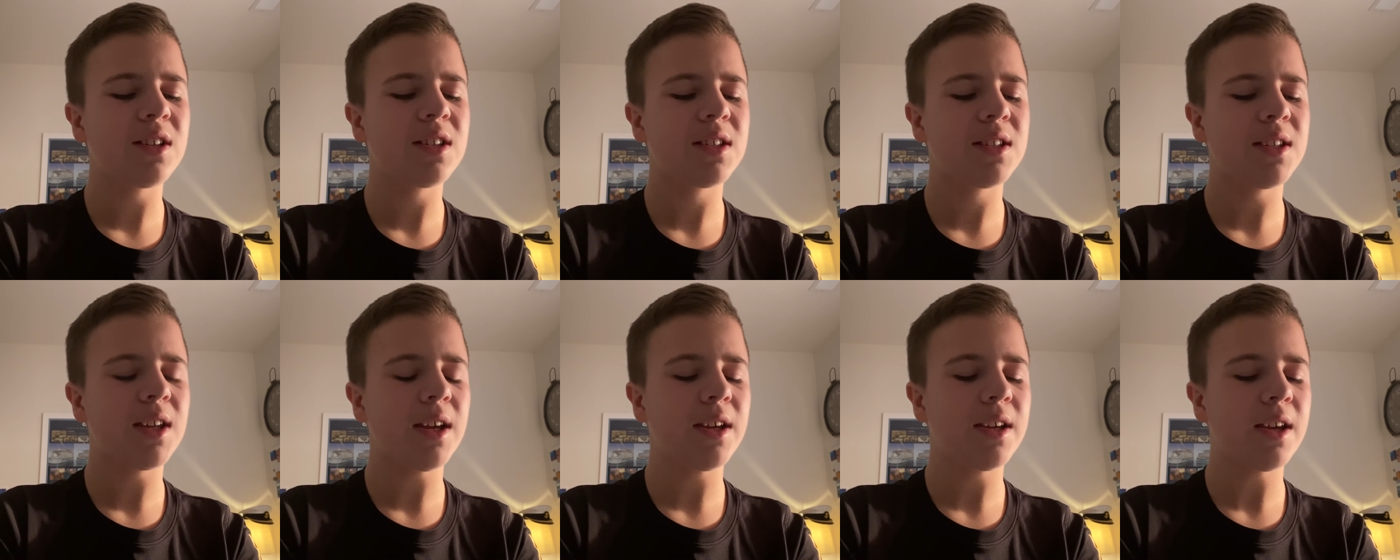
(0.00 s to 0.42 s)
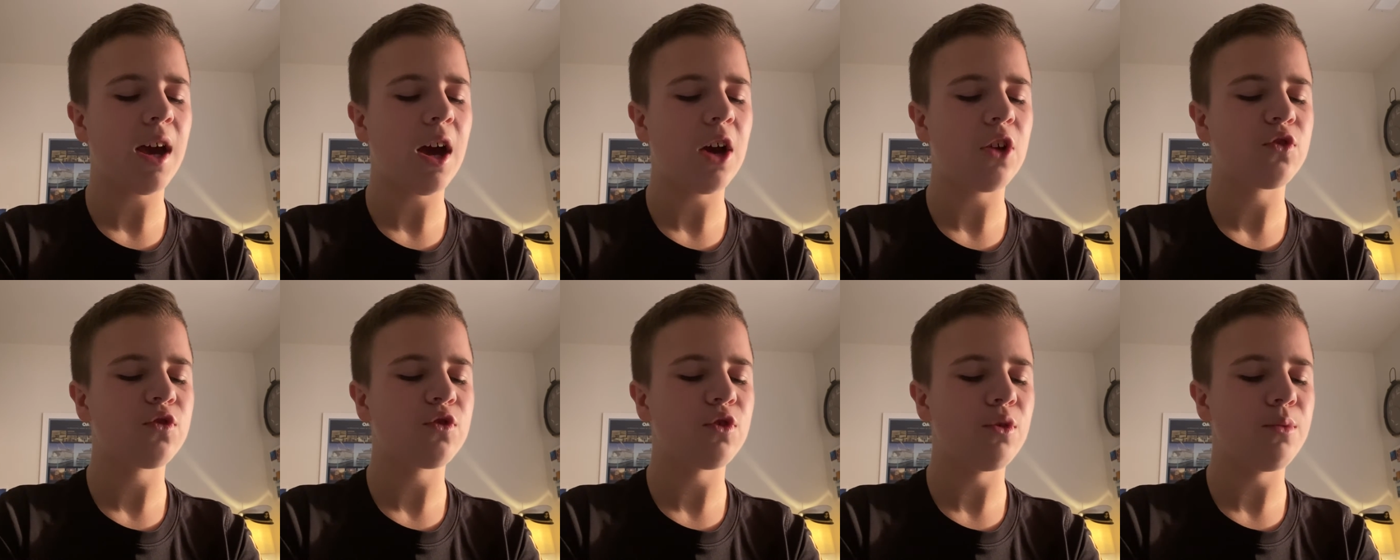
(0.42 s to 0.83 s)

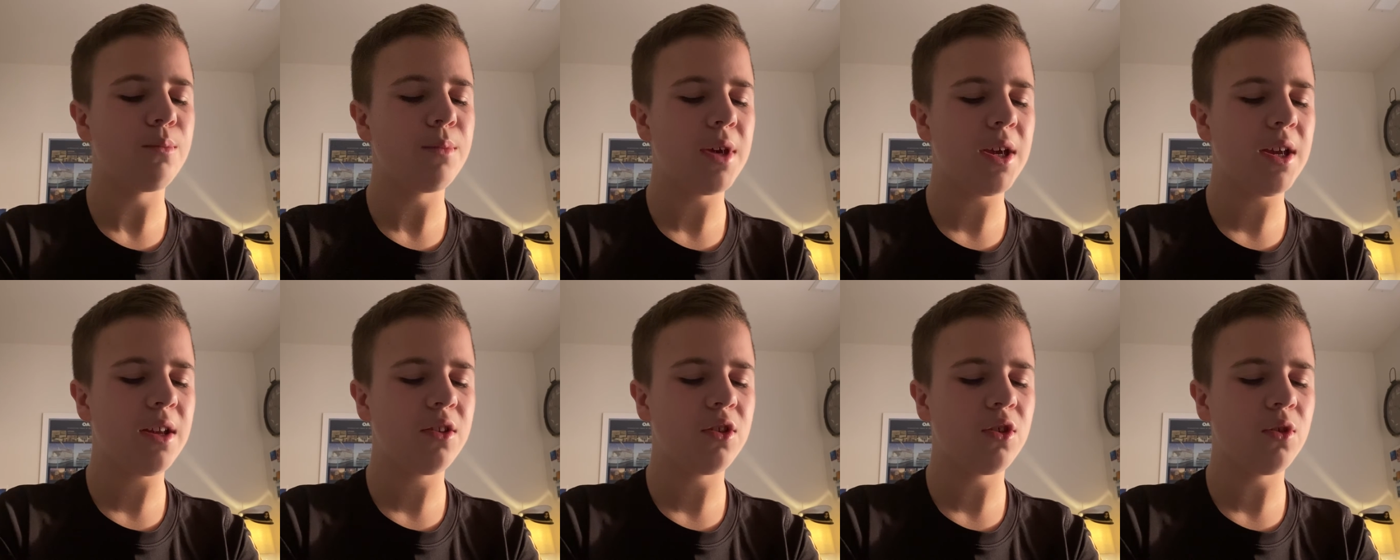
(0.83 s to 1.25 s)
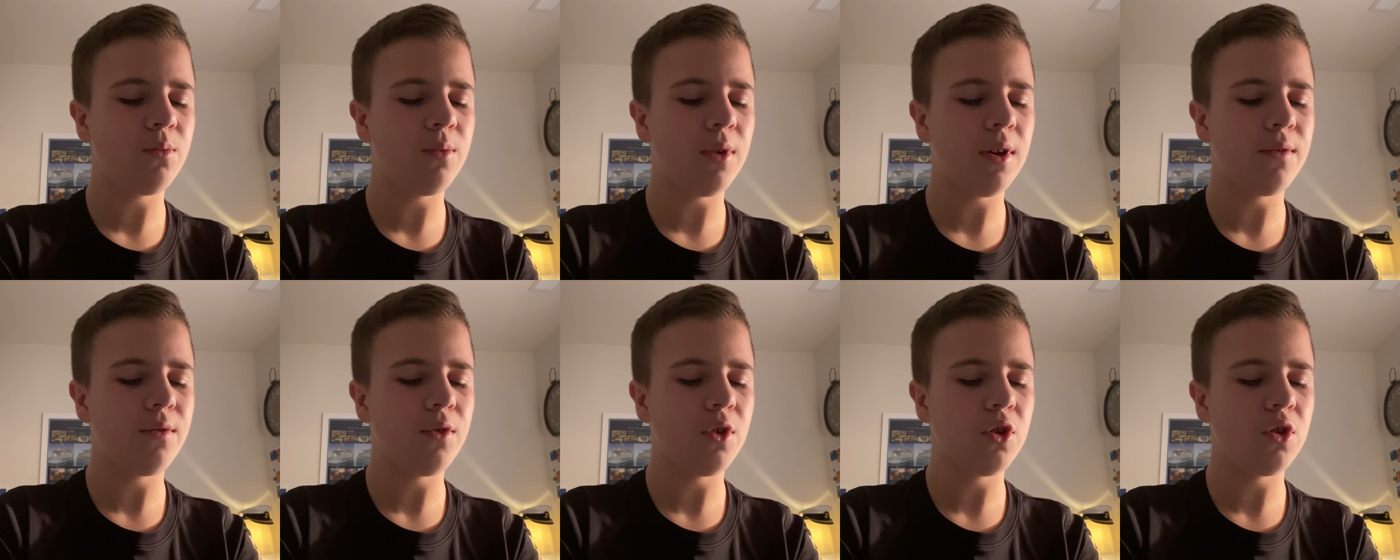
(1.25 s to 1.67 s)
steakhouse for meat
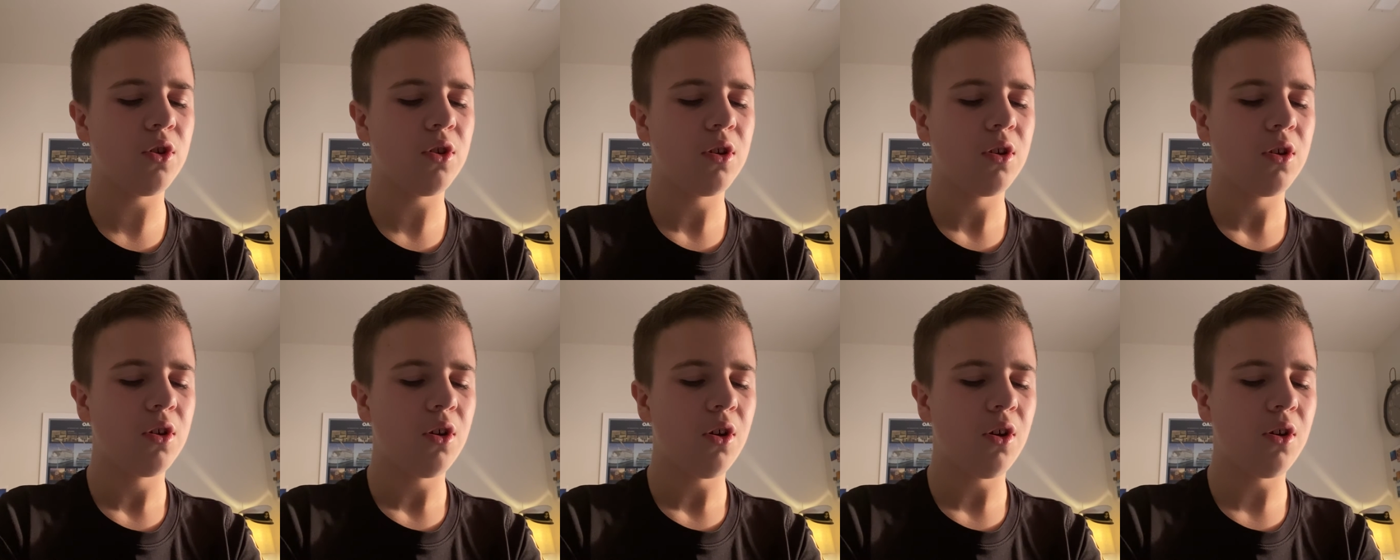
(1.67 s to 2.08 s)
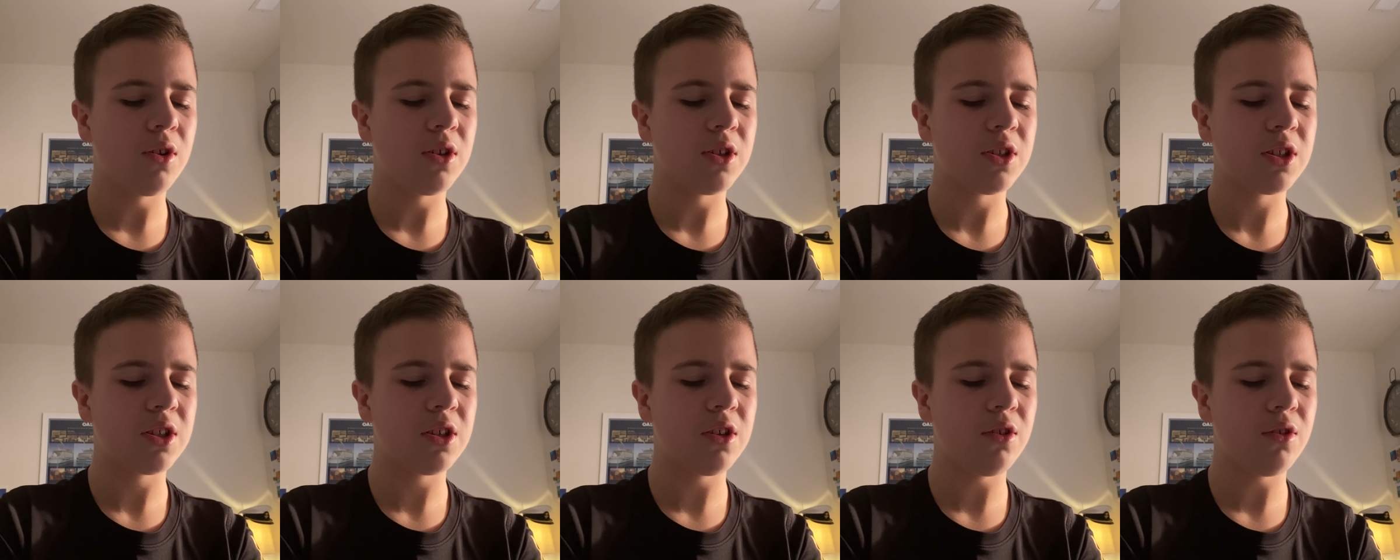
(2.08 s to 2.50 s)
delivered on
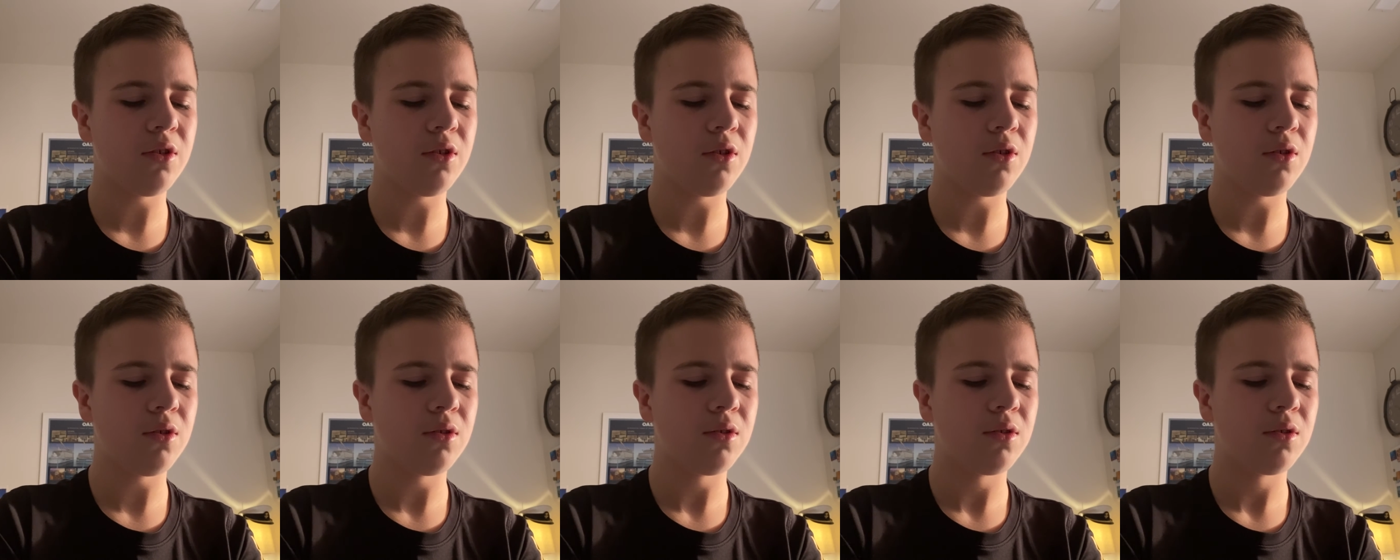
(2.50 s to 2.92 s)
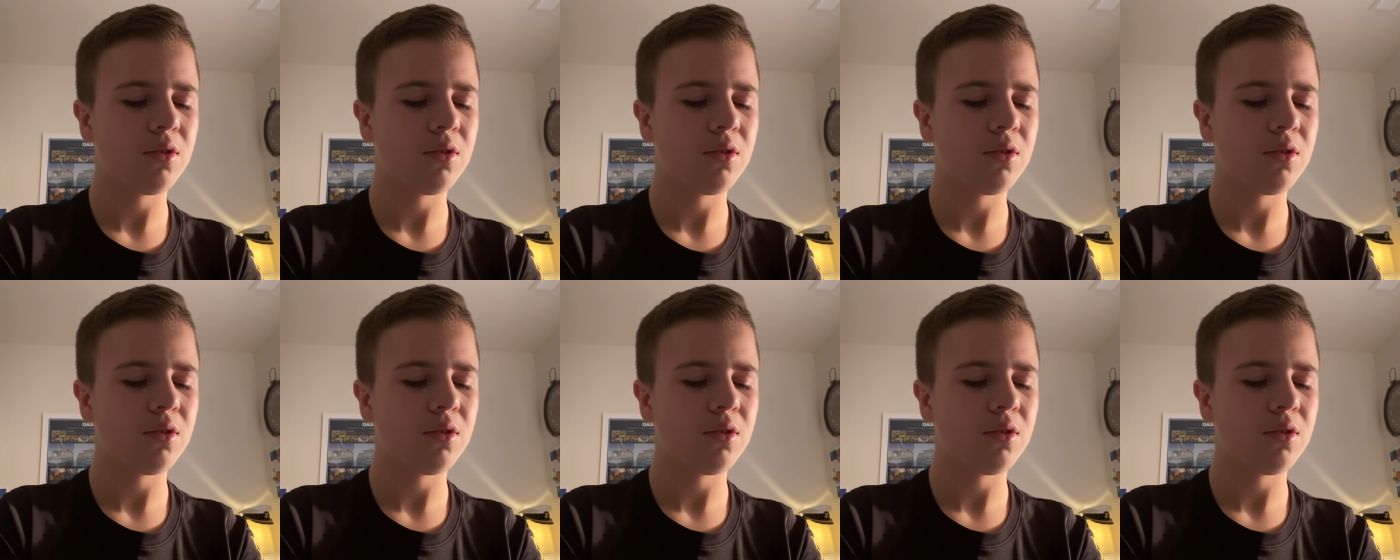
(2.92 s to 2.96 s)
a skillet